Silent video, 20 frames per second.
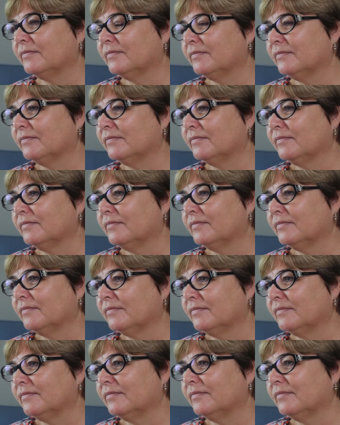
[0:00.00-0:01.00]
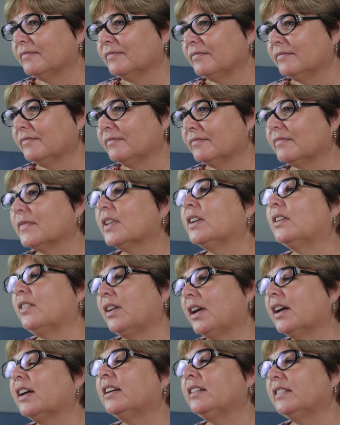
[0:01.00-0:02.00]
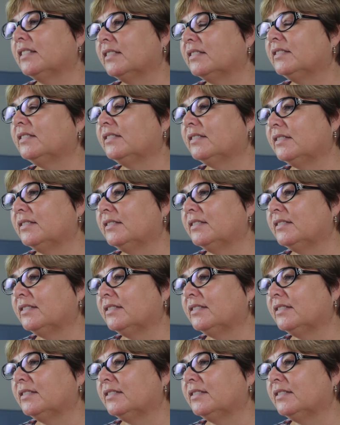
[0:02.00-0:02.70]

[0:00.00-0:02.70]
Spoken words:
We would try and meet patients clearly before the operation,